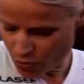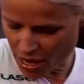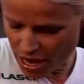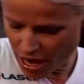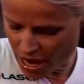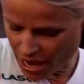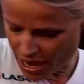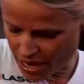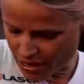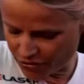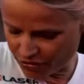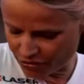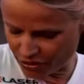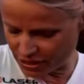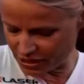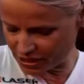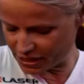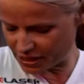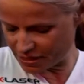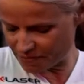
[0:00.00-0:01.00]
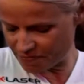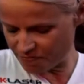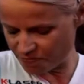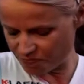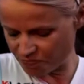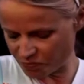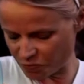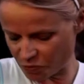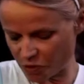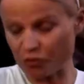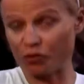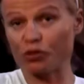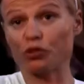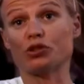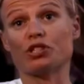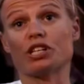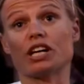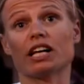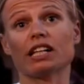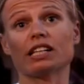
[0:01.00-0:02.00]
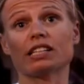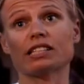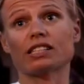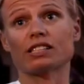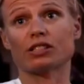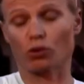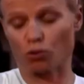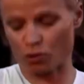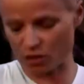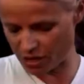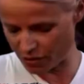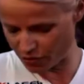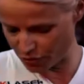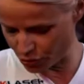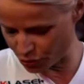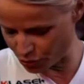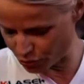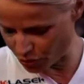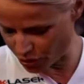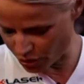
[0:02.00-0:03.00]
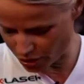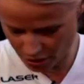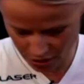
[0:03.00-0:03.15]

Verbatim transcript: where it fits a few gels or whatever you want